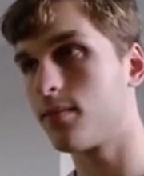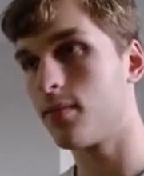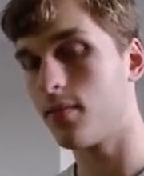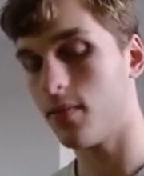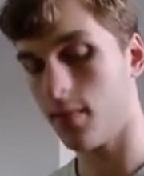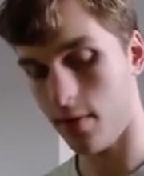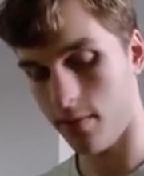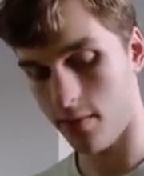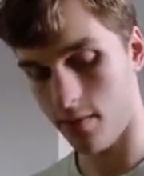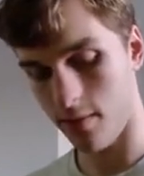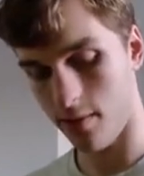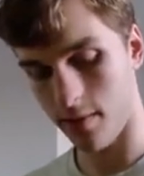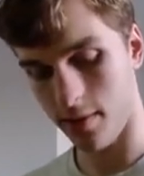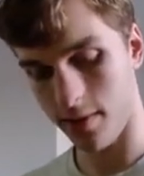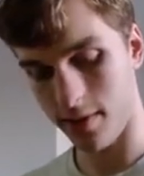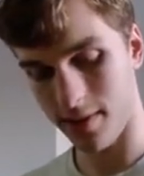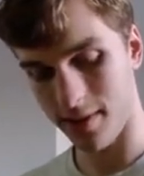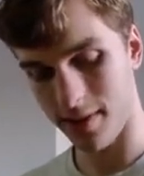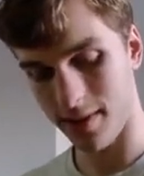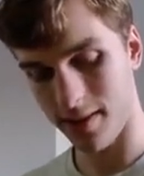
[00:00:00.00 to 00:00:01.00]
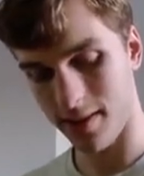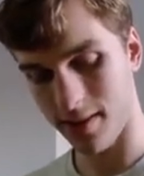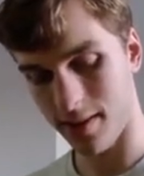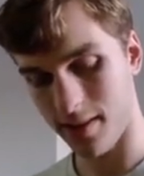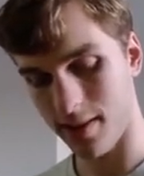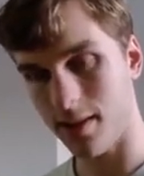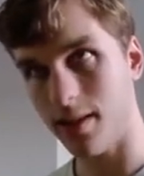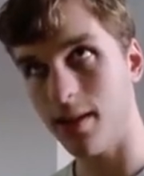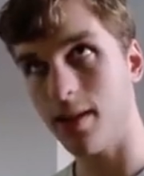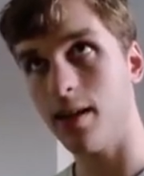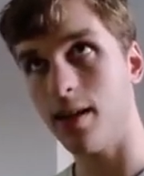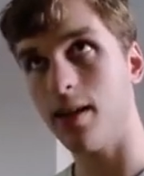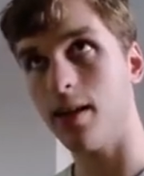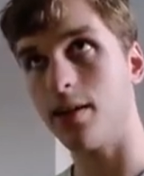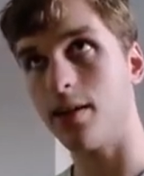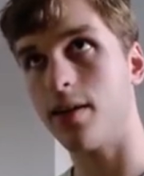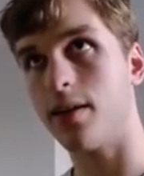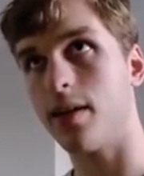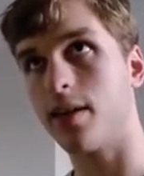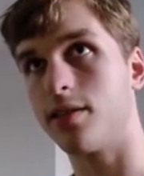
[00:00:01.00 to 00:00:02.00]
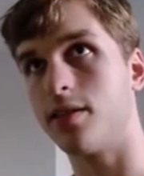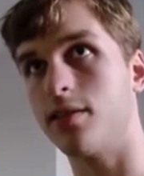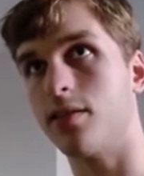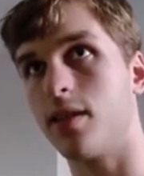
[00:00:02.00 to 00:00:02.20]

Of course, I can actually